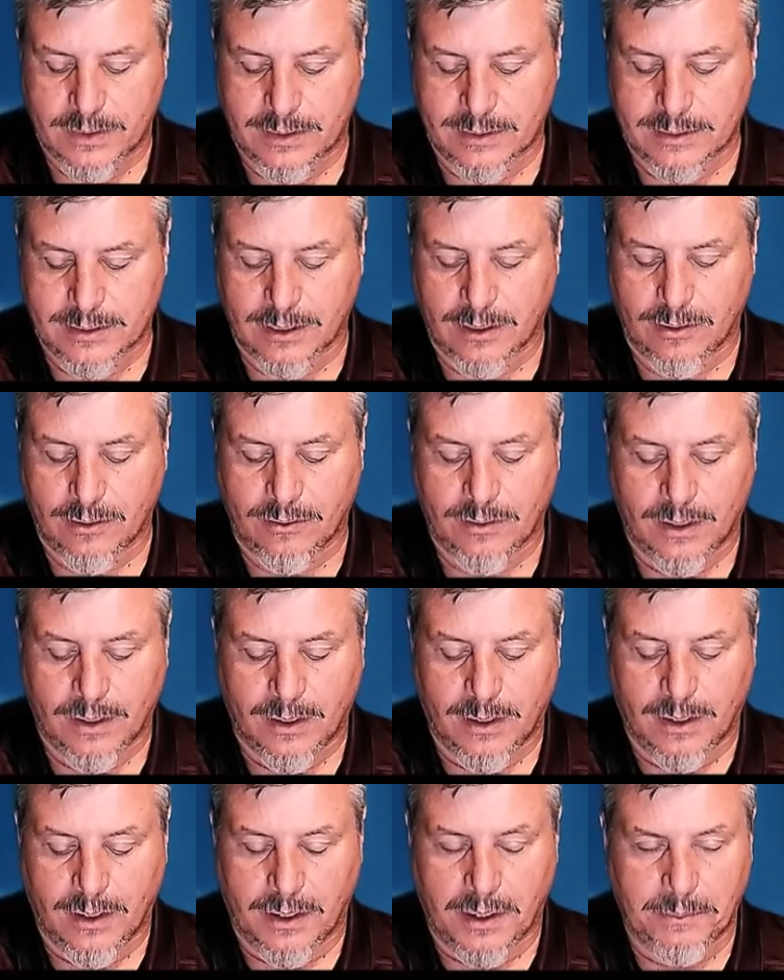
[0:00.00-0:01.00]
So
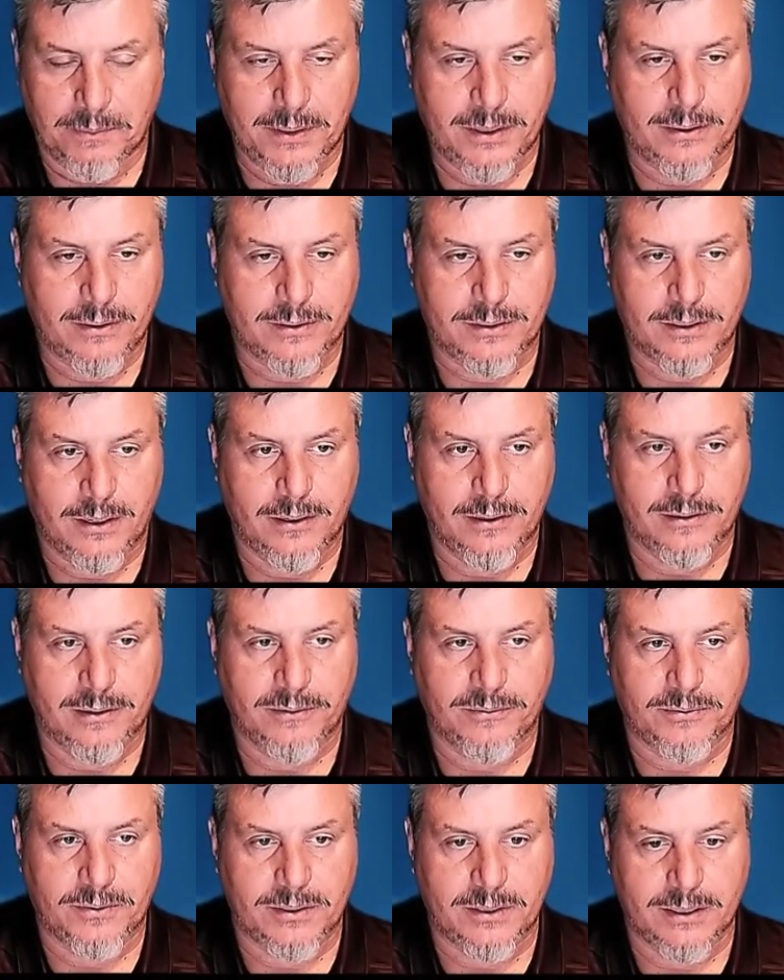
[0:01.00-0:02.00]
there are a ton of
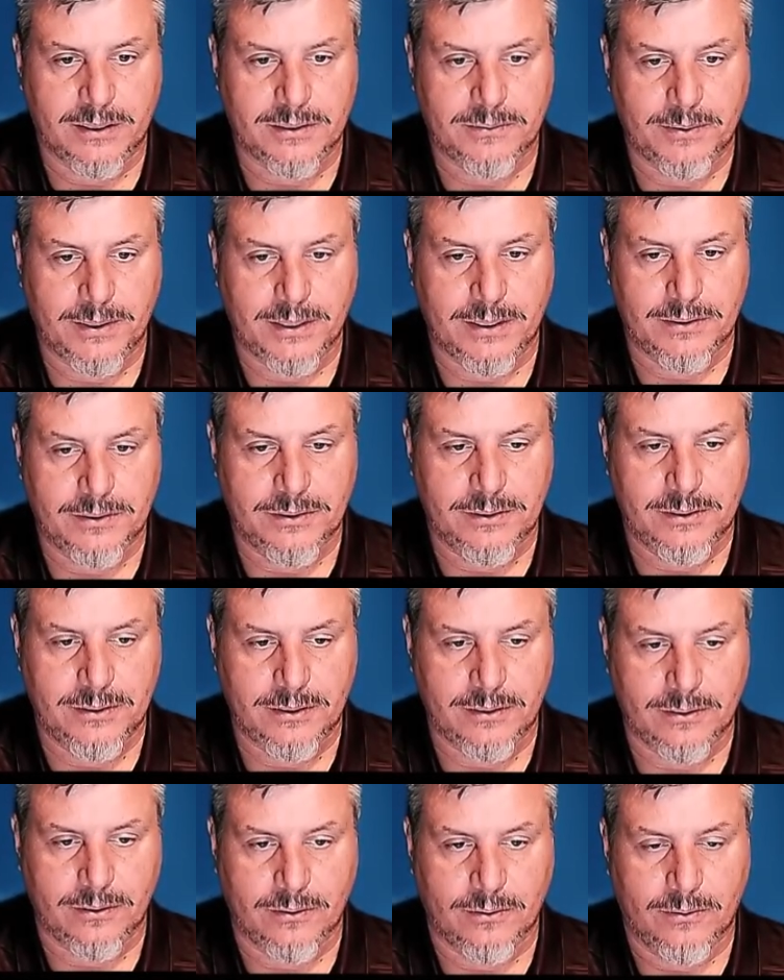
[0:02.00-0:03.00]
different things we can
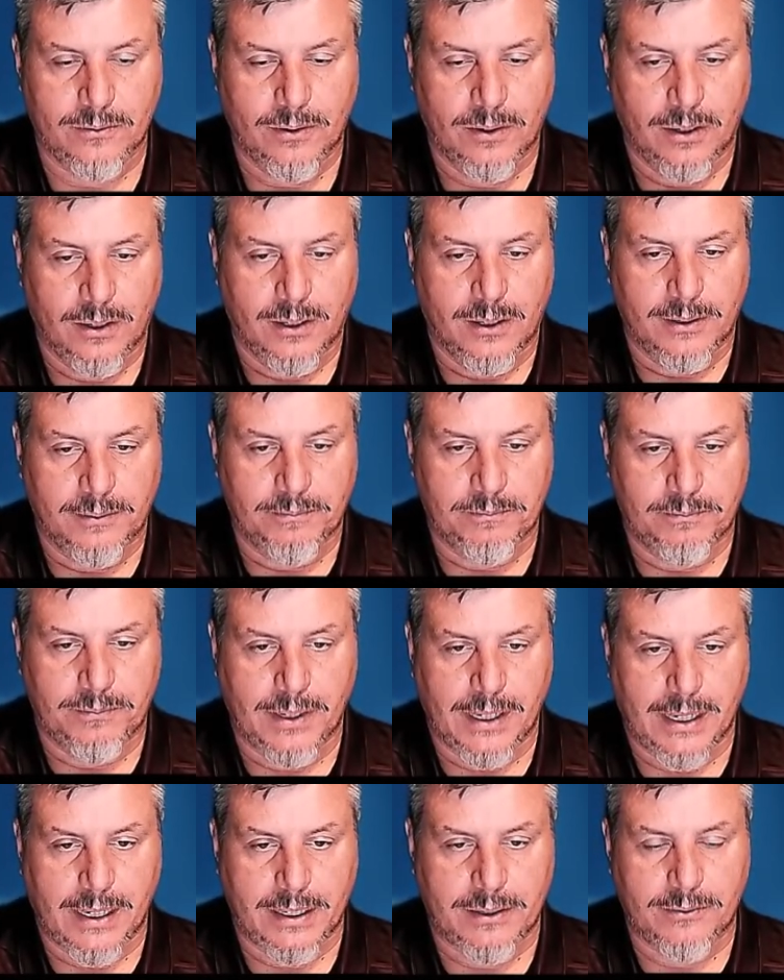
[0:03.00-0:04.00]
do
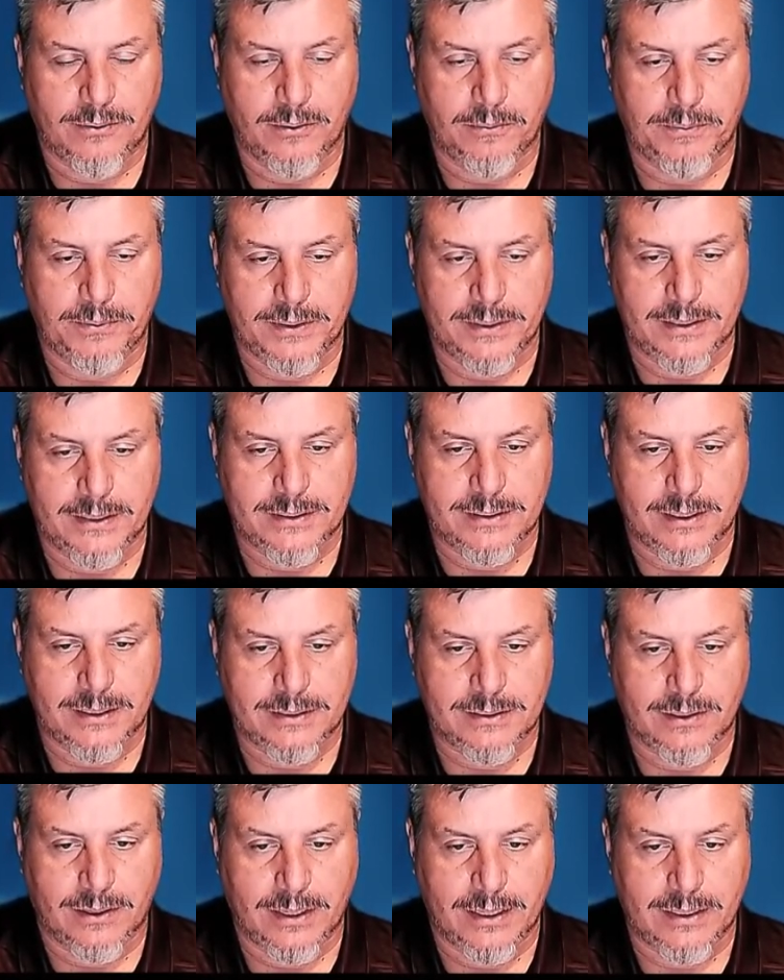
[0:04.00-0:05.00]
by grouping these
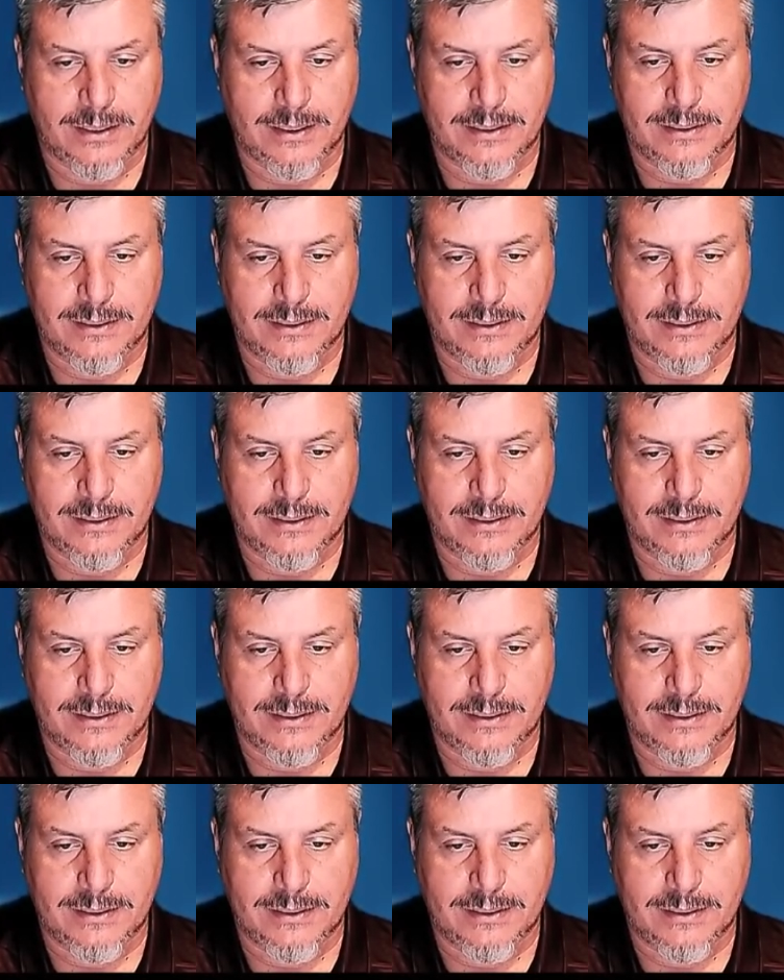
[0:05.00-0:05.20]
things. So like an